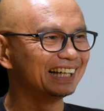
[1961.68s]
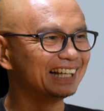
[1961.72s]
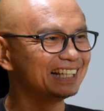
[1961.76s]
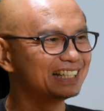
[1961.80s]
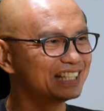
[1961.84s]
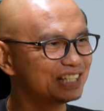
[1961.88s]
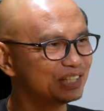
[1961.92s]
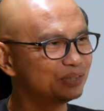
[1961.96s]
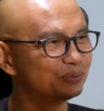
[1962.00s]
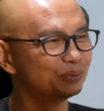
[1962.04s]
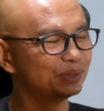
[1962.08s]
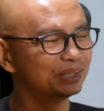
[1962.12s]

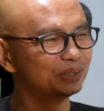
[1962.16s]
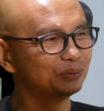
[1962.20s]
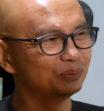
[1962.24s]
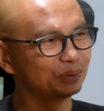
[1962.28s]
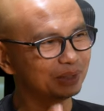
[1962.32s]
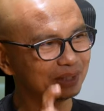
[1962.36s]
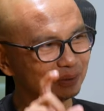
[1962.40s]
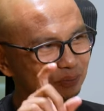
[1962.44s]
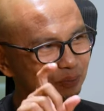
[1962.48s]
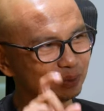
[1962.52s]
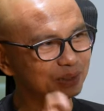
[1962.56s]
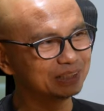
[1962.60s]
and see whether
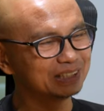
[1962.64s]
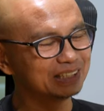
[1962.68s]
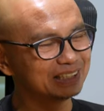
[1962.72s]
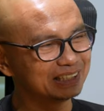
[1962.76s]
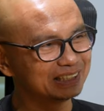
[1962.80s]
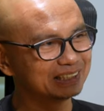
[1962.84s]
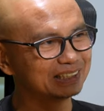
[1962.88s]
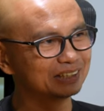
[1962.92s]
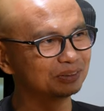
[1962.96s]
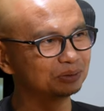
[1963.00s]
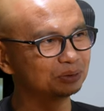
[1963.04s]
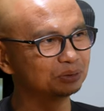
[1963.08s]
we can whittle
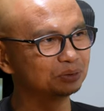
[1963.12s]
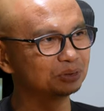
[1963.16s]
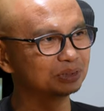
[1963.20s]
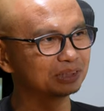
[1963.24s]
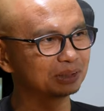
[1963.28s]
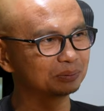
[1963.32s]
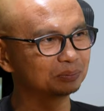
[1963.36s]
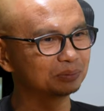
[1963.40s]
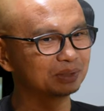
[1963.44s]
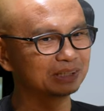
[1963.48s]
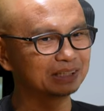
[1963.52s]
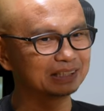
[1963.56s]
it down to
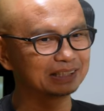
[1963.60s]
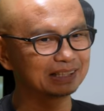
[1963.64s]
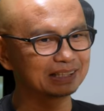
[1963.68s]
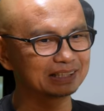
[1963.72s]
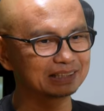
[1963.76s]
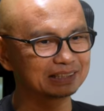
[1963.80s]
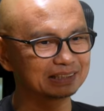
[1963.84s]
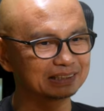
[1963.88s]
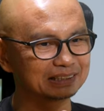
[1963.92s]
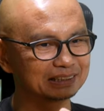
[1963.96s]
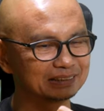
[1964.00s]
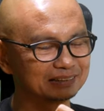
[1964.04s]
something
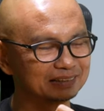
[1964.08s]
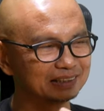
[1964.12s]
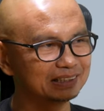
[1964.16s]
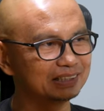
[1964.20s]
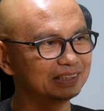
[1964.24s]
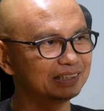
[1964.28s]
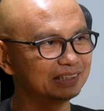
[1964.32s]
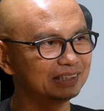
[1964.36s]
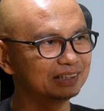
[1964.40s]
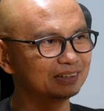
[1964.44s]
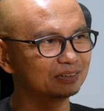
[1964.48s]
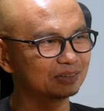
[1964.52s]
that's
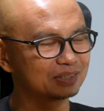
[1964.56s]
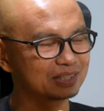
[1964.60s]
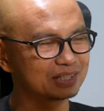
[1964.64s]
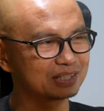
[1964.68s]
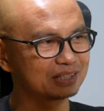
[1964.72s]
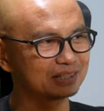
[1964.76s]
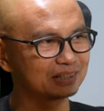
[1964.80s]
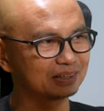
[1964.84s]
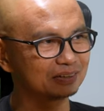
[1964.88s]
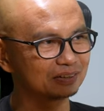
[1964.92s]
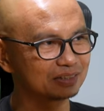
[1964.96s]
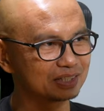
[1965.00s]
really
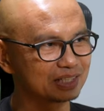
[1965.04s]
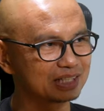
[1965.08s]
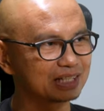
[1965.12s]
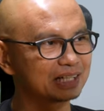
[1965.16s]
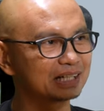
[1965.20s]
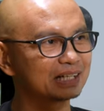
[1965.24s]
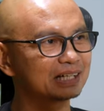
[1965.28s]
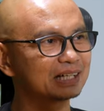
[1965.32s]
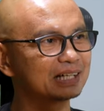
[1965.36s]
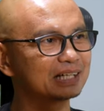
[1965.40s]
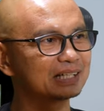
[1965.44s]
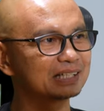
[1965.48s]
con-
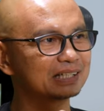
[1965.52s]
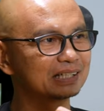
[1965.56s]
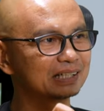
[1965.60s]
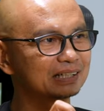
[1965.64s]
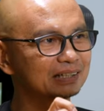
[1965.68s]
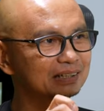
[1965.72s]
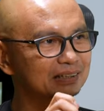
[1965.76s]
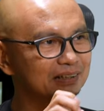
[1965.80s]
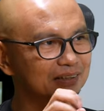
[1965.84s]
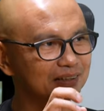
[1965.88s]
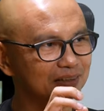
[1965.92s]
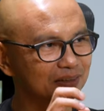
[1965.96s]
concise
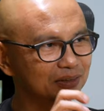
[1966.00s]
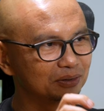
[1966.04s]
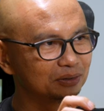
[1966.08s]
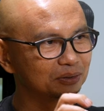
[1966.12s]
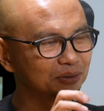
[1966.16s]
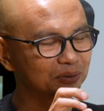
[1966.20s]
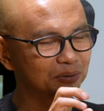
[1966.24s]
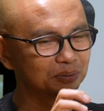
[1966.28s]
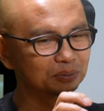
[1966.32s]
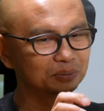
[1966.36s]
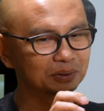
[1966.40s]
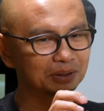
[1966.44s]
and, you
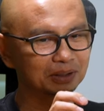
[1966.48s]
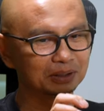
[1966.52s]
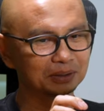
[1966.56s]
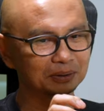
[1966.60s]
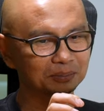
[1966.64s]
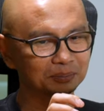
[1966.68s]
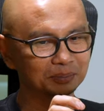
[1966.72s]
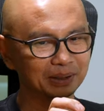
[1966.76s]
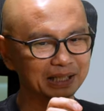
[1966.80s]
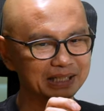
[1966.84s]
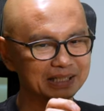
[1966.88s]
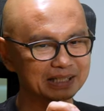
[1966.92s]
know,
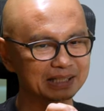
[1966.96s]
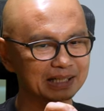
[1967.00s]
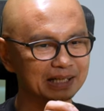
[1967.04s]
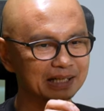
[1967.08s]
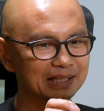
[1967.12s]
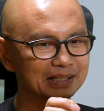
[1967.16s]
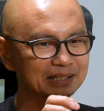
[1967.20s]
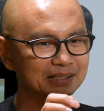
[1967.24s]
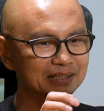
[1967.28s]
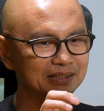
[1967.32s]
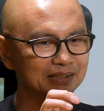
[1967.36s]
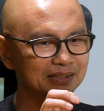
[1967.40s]
uh,
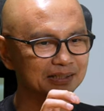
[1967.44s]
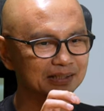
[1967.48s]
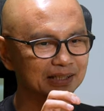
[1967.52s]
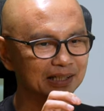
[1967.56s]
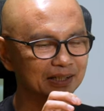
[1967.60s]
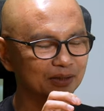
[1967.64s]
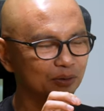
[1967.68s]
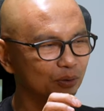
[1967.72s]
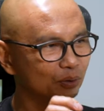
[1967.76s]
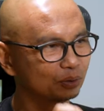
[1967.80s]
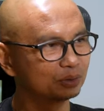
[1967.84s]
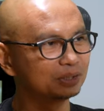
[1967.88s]
bite-sized
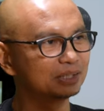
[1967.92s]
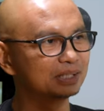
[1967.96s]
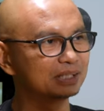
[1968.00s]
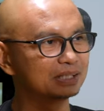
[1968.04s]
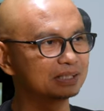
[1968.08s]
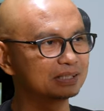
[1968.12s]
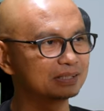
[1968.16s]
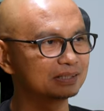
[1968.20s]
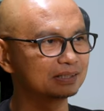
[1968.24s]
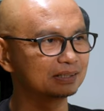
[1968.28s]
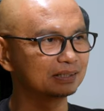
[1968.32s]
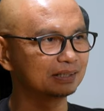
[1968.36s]
that the
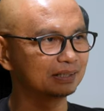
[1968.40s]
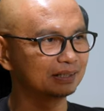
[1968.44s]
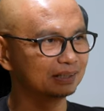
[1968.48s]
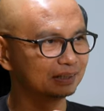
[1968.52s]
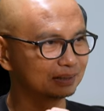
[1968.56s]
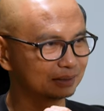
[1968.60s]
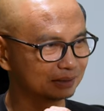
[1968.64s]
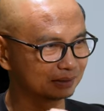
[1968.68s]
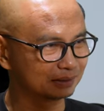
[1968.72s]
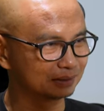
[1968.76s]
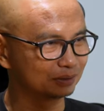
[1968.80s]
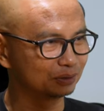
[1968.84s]
audience
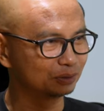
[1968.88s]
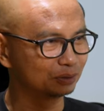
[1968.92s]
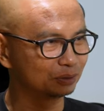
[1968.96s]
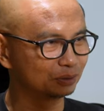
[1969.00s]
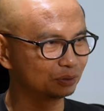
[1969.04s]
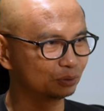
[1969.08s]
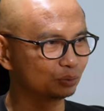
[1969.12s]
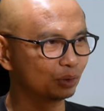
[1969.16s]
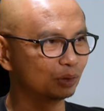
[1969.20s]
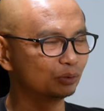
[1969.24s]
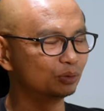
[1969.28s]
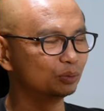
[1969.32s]
in a
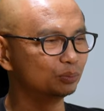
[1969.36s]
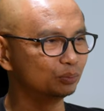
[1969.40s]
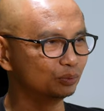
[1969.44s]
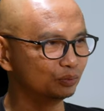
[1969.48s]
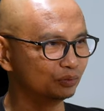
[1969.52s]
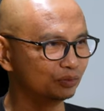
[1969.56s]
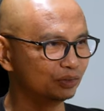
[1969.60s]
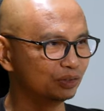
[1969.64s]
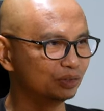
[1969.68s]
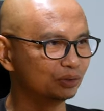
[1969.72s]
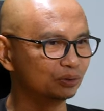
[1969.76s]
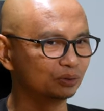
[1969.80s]
two-hour
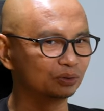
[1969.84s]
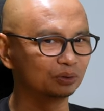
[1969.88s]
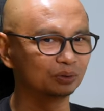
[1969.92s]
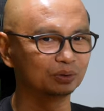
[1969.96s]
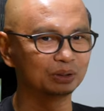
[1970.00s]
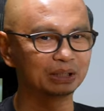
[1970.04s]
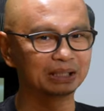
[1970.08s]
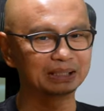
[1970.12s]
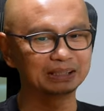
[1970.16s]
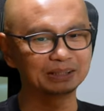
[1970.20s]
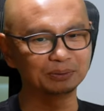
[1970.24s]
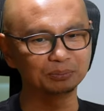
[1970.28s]
movie
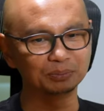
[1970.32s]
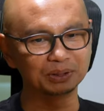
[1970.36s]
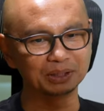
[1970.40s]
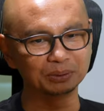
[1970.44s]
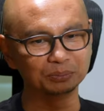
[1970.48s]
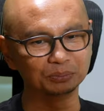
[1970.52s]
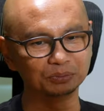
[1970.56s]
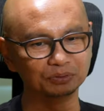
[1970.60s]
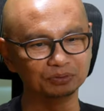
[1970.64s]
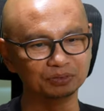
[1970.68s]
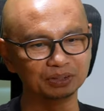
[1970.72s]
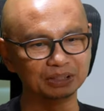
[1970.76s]
or
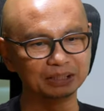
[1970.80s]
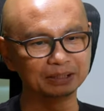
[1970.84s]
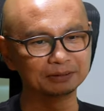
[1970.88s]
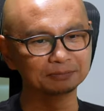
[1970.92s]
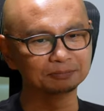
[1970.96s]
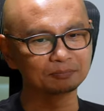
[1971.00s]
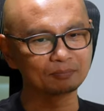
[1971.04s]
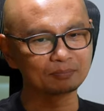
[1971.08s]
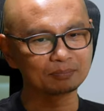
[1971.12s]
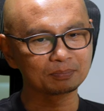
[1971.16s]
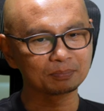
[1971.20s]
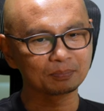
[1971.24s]
90-minute movie
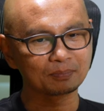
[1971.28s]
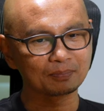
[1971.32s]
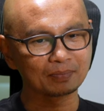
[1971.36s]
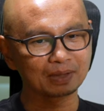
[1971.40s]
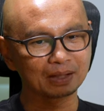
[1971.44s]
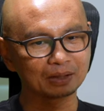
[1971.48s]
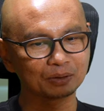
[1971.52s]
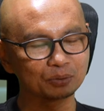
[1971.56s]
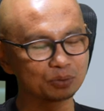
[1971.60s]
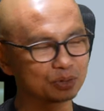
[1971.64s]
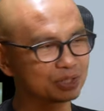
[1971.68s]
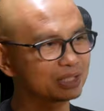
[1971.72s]

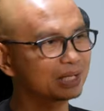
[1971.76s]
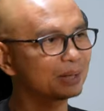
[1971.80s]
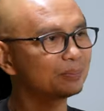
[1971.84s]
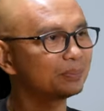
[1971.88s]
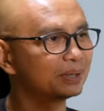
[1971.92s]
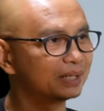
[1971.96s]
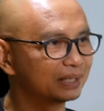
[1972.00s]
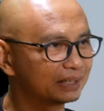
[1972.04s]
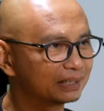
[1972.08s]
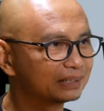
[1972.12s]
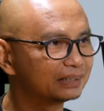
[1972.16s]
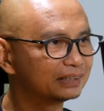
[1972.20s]
could
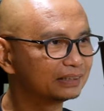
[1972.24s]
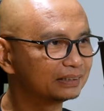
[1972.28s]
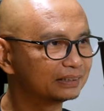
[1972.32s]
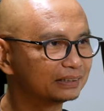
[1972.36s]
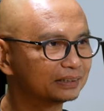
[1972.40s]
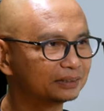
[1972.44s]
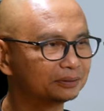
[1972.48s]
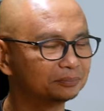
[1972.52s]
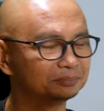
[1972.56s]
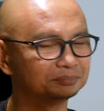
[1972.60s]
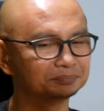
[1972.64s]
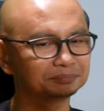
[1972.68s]
stomach.
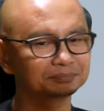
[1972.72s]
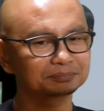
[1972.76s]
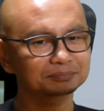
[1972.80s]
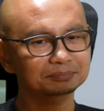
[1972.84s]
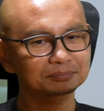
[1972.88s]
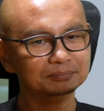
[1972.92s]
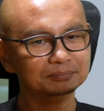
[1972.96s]
Um,